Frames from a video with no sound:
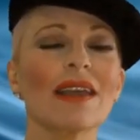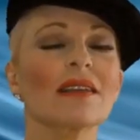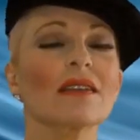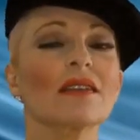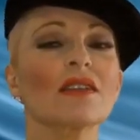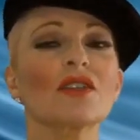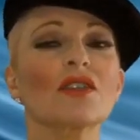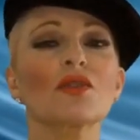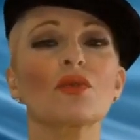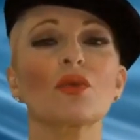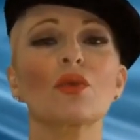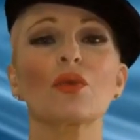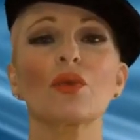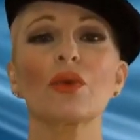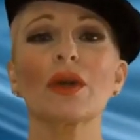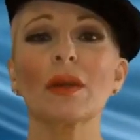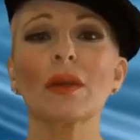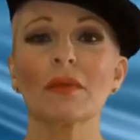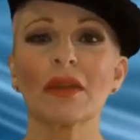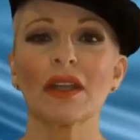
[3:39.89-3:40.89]

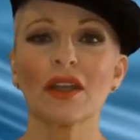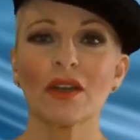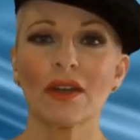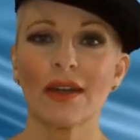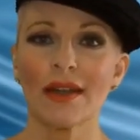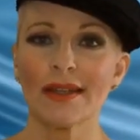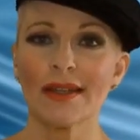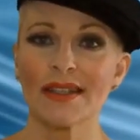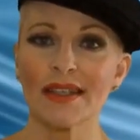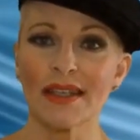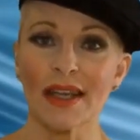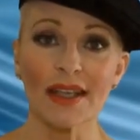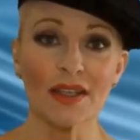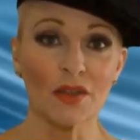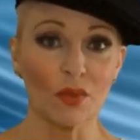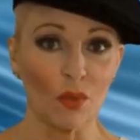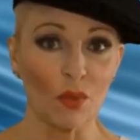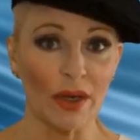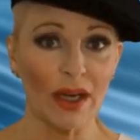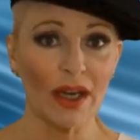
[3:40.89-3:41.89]
extremely good
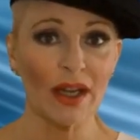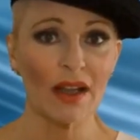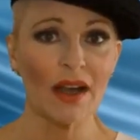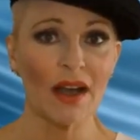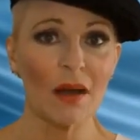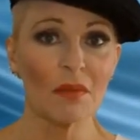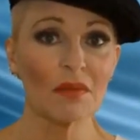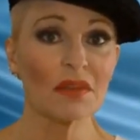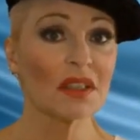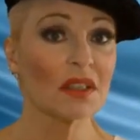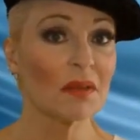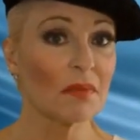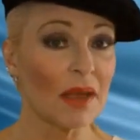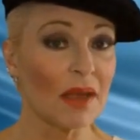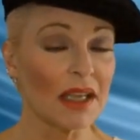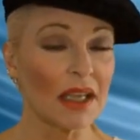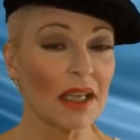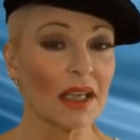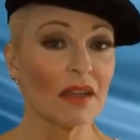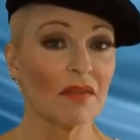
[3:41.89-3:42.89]
instincts when it comes to
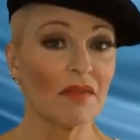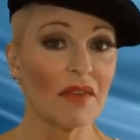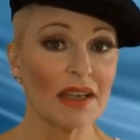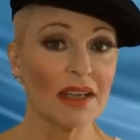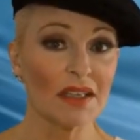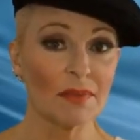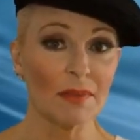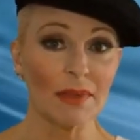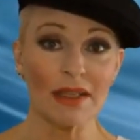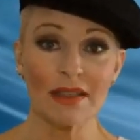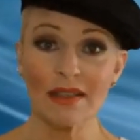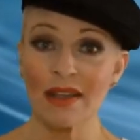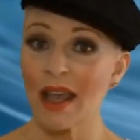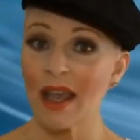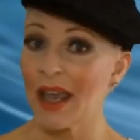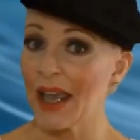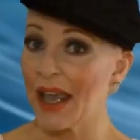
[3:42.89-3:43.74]
making investments